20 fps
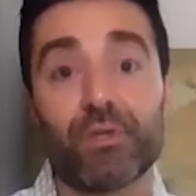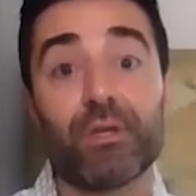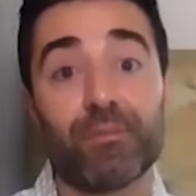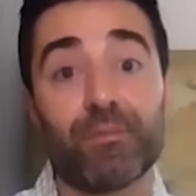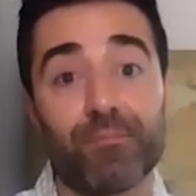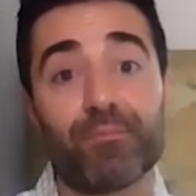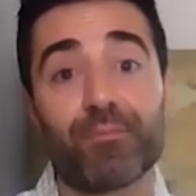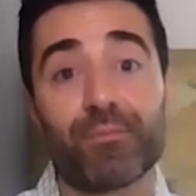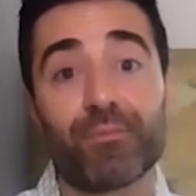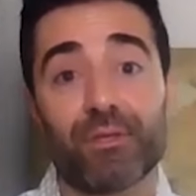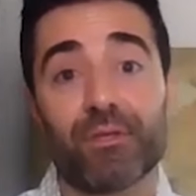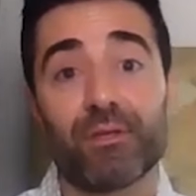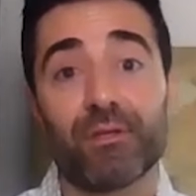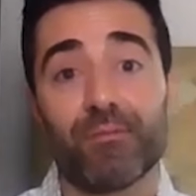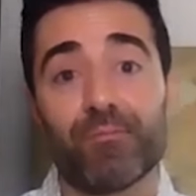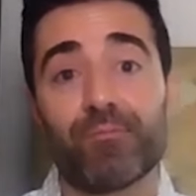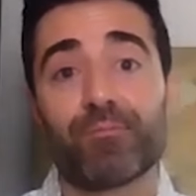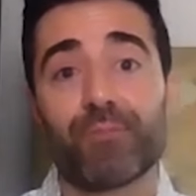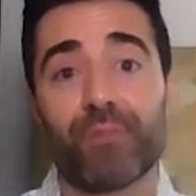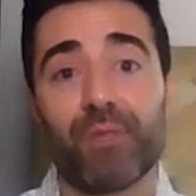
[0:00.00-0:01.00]
Good,
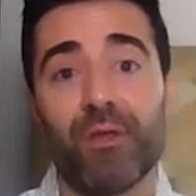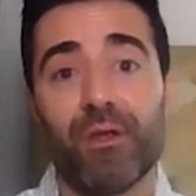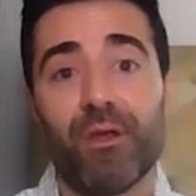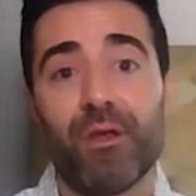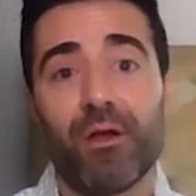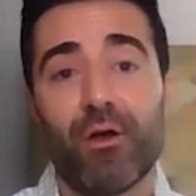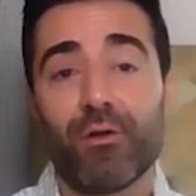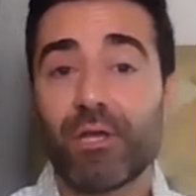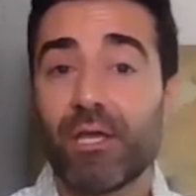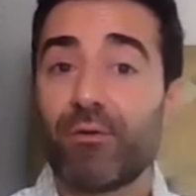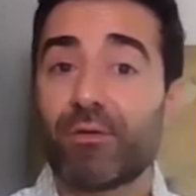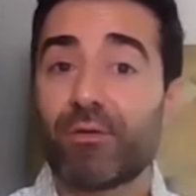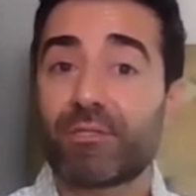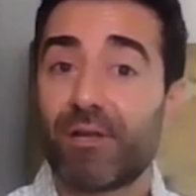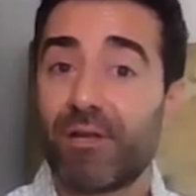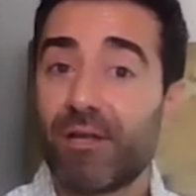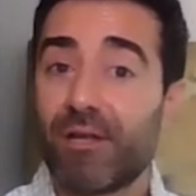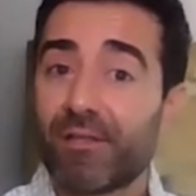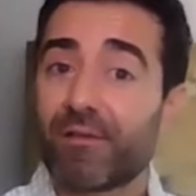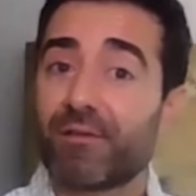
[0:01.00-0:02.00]
good. Okay, was
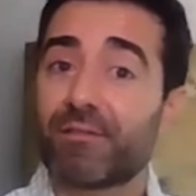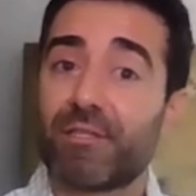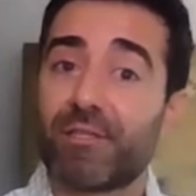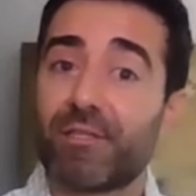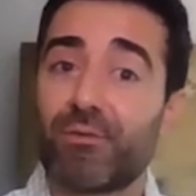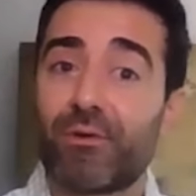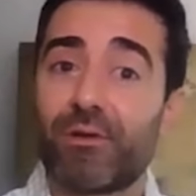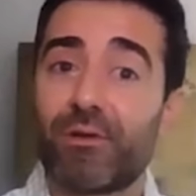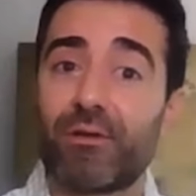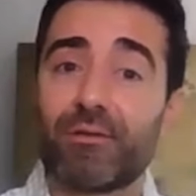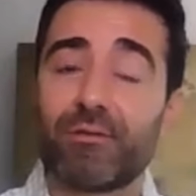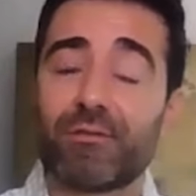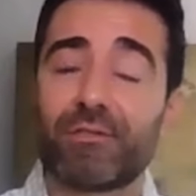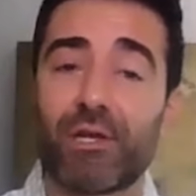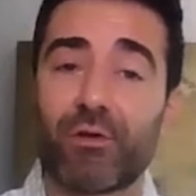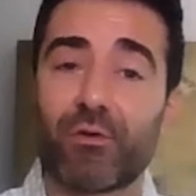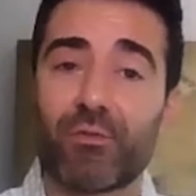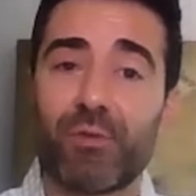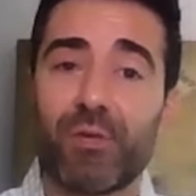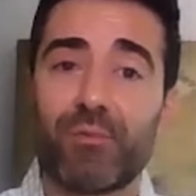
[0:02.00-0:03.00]
there anything else that you want to
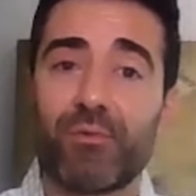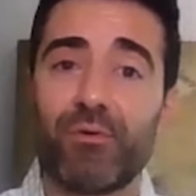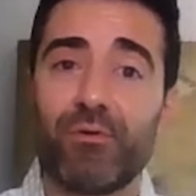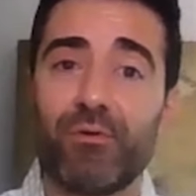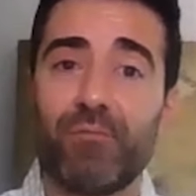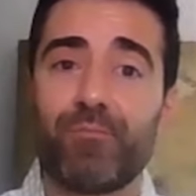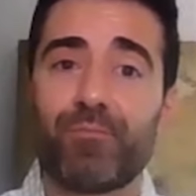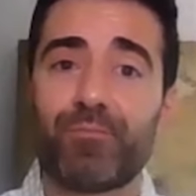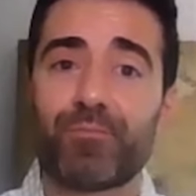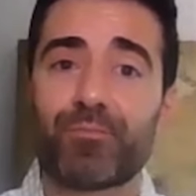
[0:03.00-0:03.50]
share with people?